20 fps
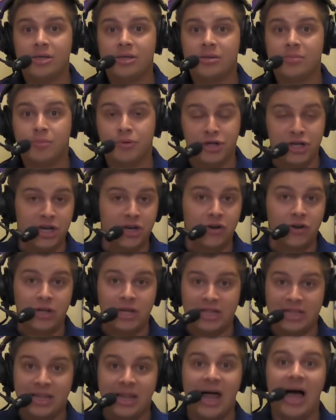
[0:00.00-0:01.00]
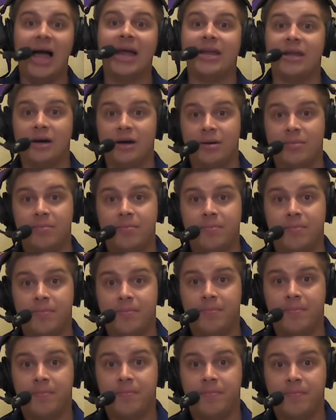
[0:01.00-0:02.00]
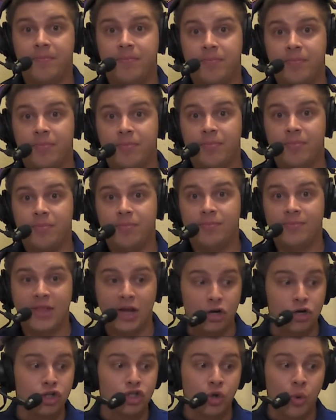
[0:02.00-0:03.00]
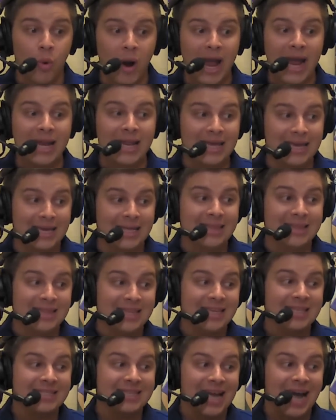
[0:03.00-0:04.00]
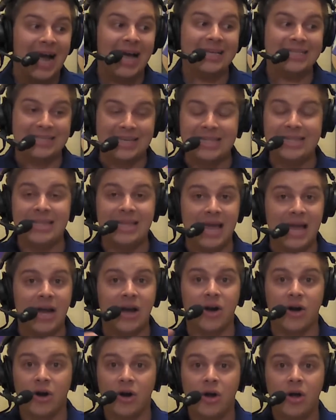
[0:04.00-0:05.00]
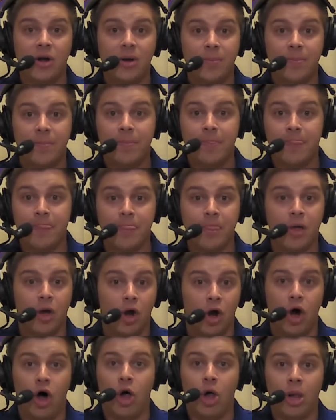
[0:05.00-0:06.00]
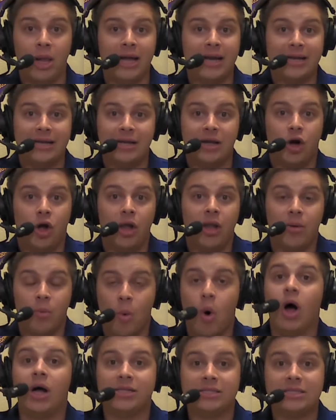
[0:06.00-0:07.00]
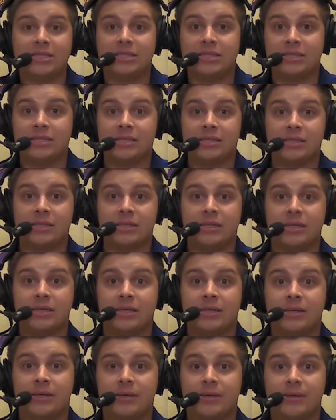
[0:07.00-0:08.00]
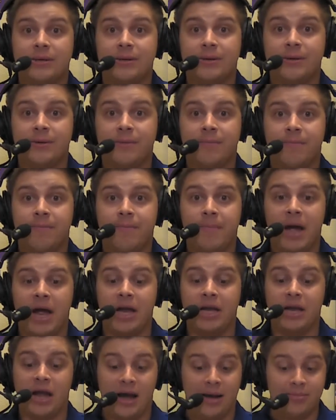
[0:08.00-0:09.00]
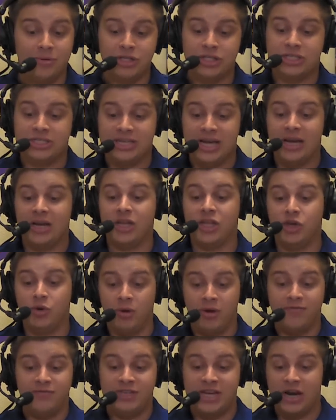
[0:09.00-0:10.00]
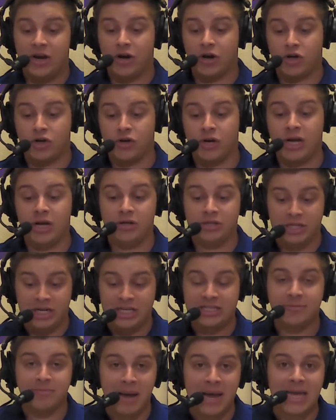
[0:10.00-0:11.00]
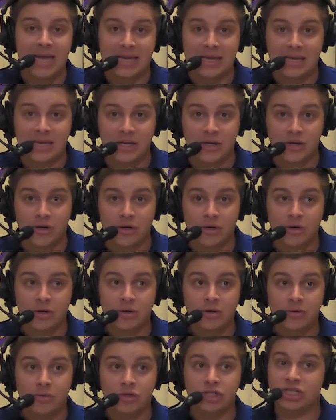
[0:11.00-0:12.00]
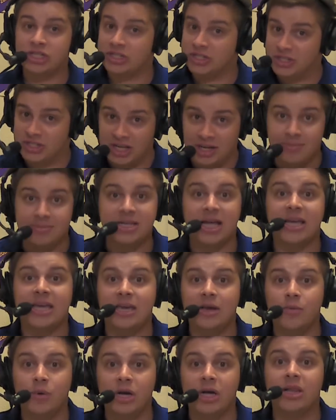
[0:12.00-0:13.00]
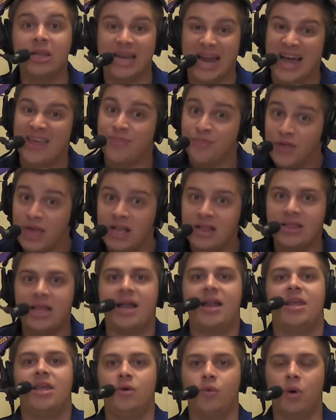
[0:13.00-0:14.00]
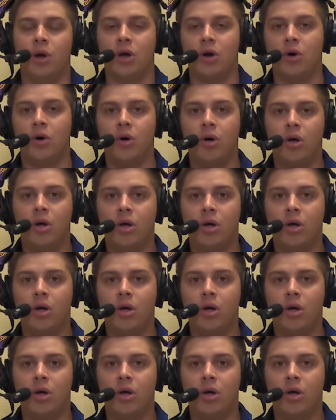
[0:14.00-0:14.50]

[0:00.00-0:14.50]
particularly in the lineup. There's a way to get these guys in there all at once. And I'm just telling you, if Derek Curiel does make it here, which it seems like he will, and I think that he will,